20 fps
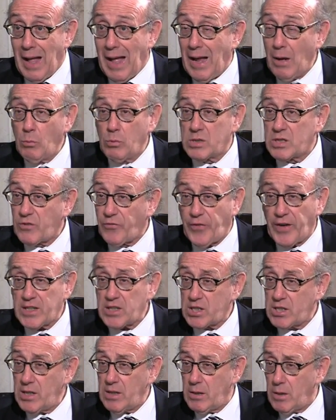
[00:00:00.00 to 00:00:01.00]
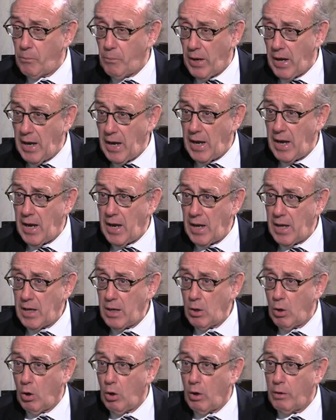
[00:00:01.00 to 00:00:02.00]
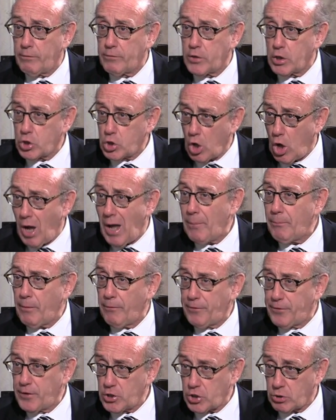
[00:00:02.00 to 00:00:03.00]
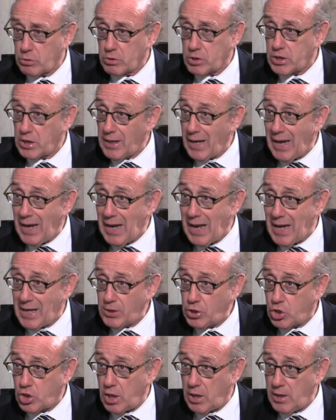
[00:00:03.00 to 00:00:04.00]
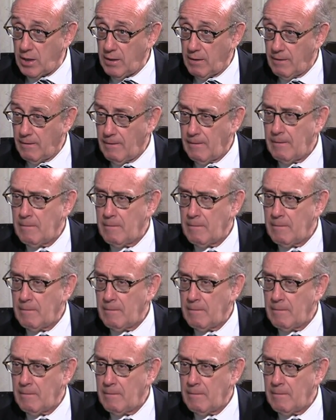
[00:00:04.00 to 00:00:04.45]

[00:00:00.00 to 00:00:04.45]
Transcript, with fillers: I was fixing the pay of the top officials at AIG